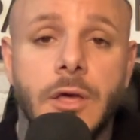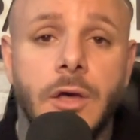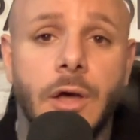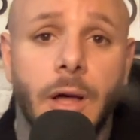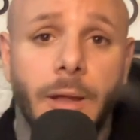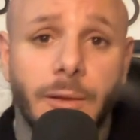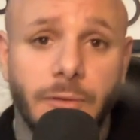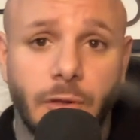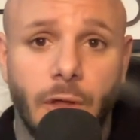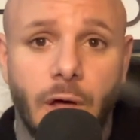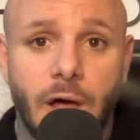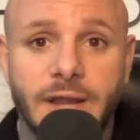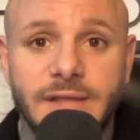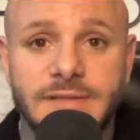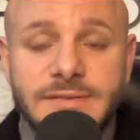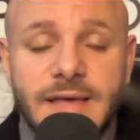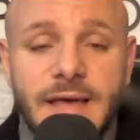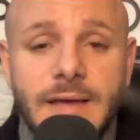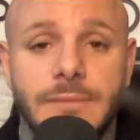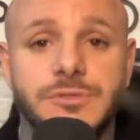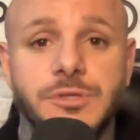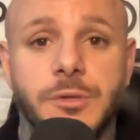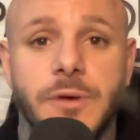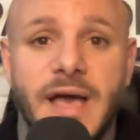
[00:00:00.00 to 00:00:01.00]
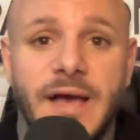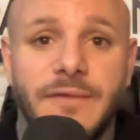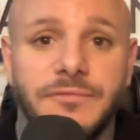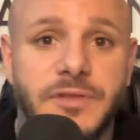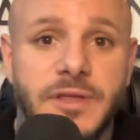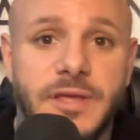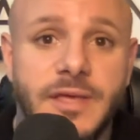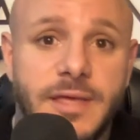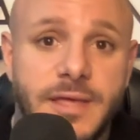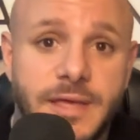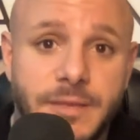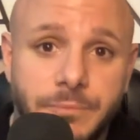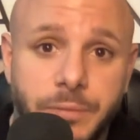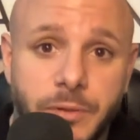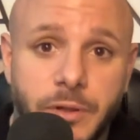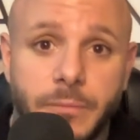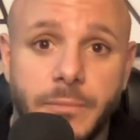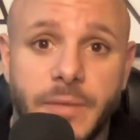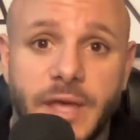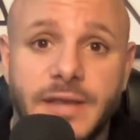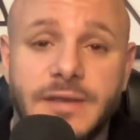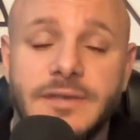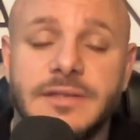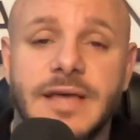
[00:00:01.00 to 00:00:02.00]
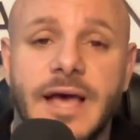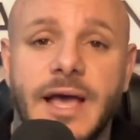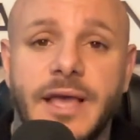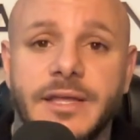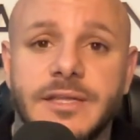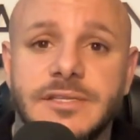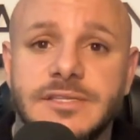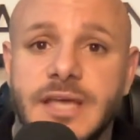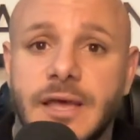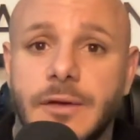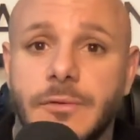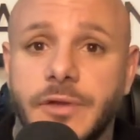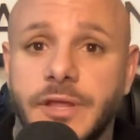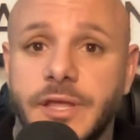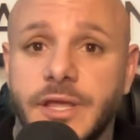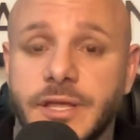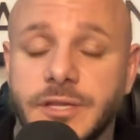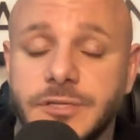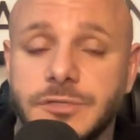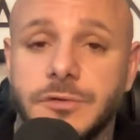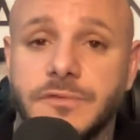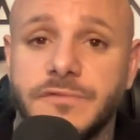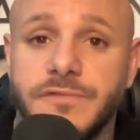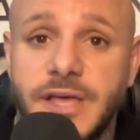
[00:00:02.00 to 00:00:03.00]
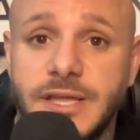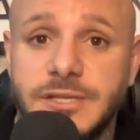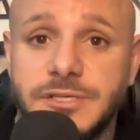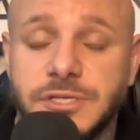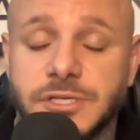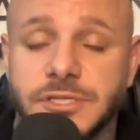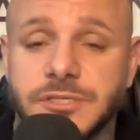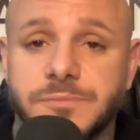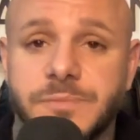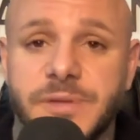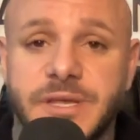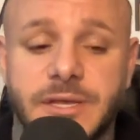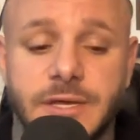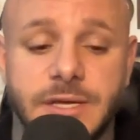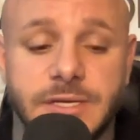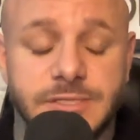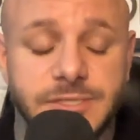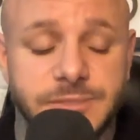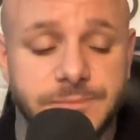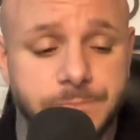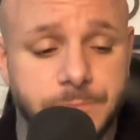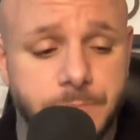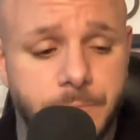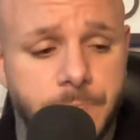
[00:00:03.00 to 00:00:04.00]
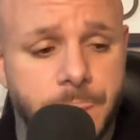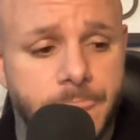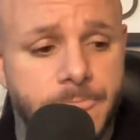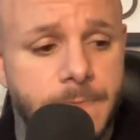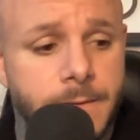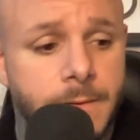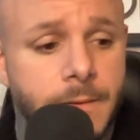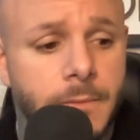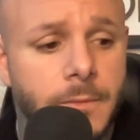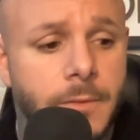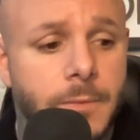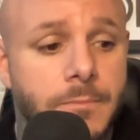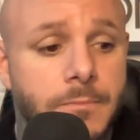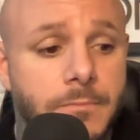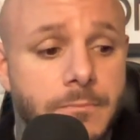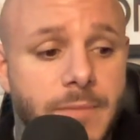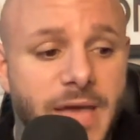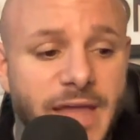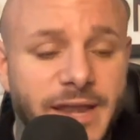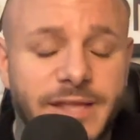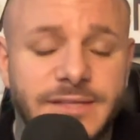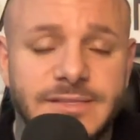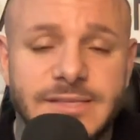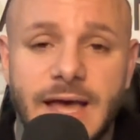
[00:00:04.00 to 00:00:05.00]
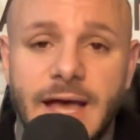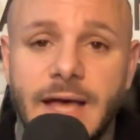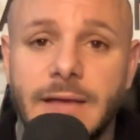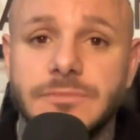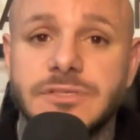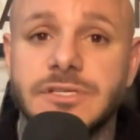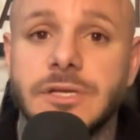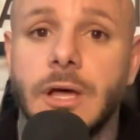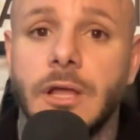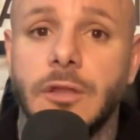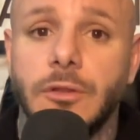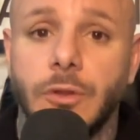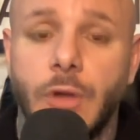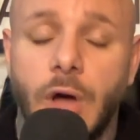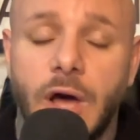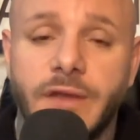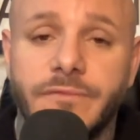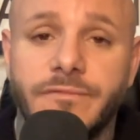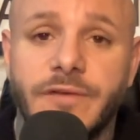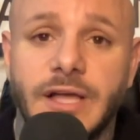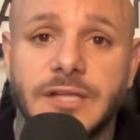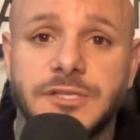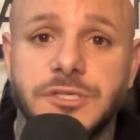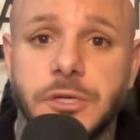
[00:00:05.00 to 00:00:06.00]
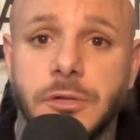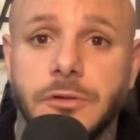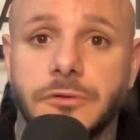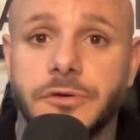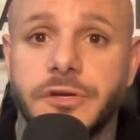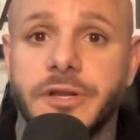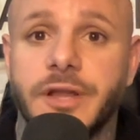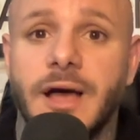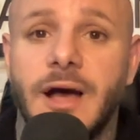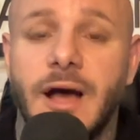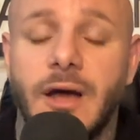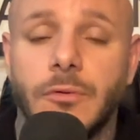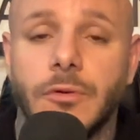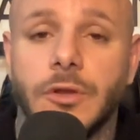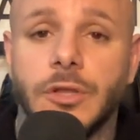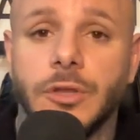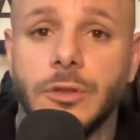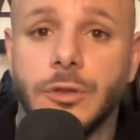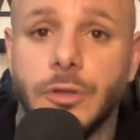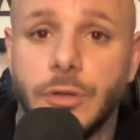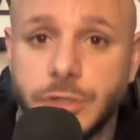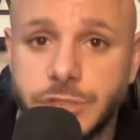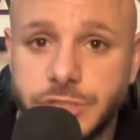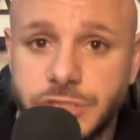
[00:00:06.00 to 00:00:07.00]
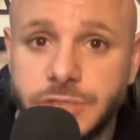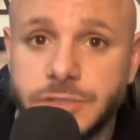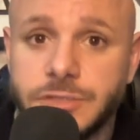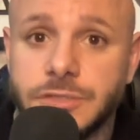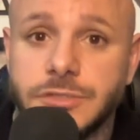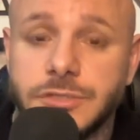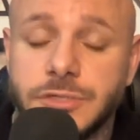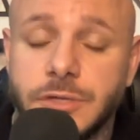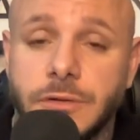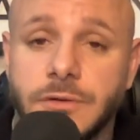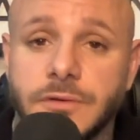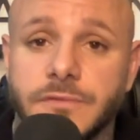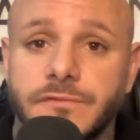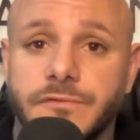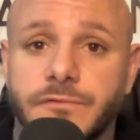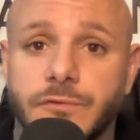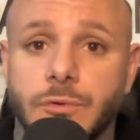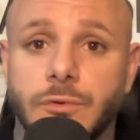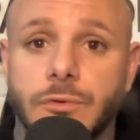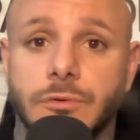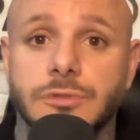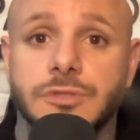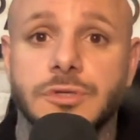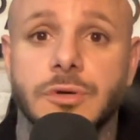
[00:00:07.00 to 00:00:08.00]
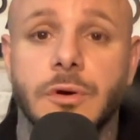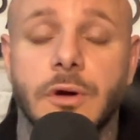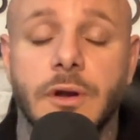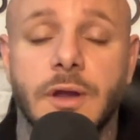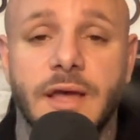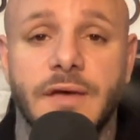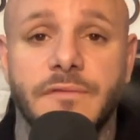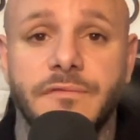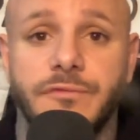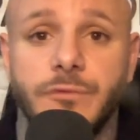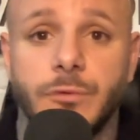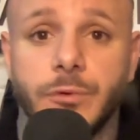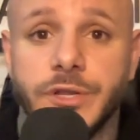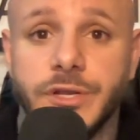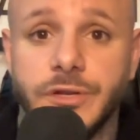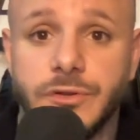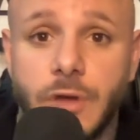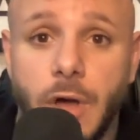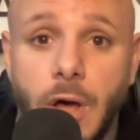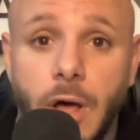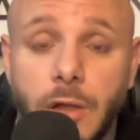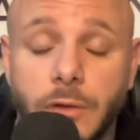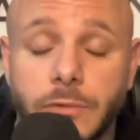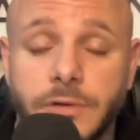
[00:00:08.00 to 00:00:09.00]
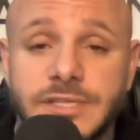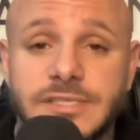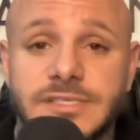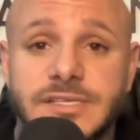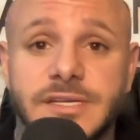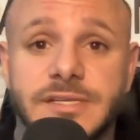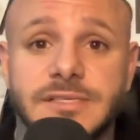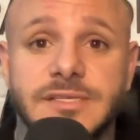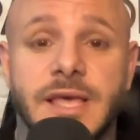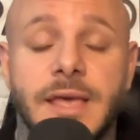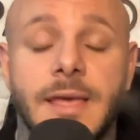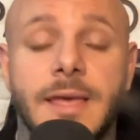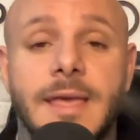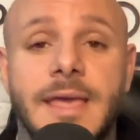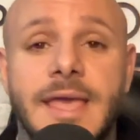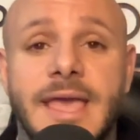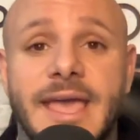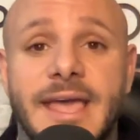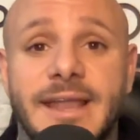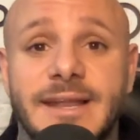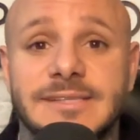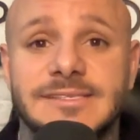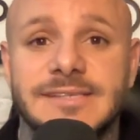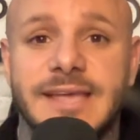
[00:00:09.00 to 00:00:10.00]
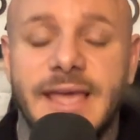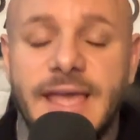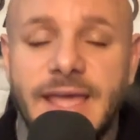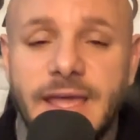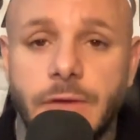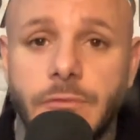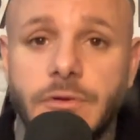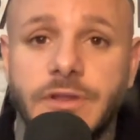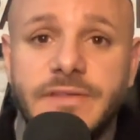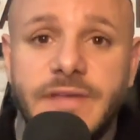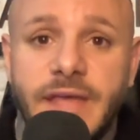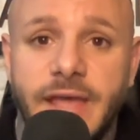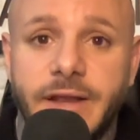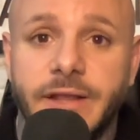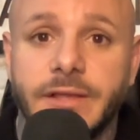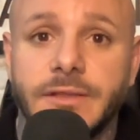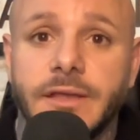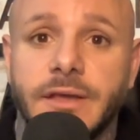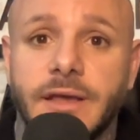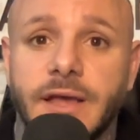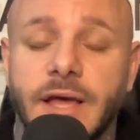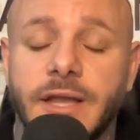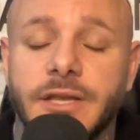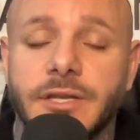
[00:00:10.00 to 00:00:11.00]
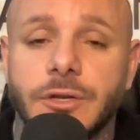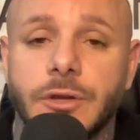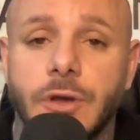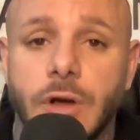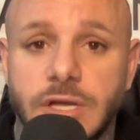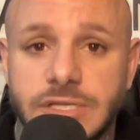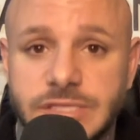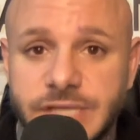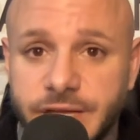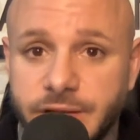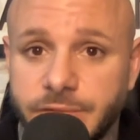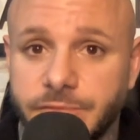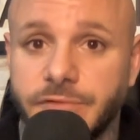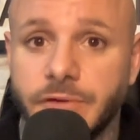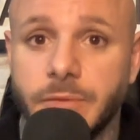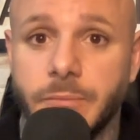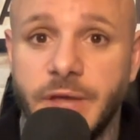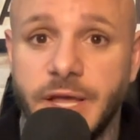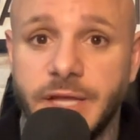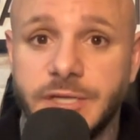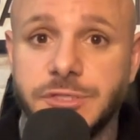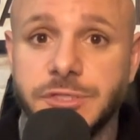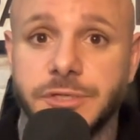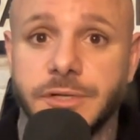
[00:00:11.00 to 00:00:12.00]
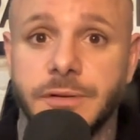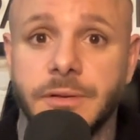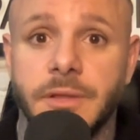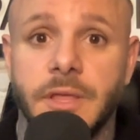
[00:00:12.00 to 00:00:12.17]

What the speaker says: a lot of times you have to implement dietary interventions, because many times a lot of our children are allergic to certain foods or have food intolerances, and it's irritating the gut and causing inflammation.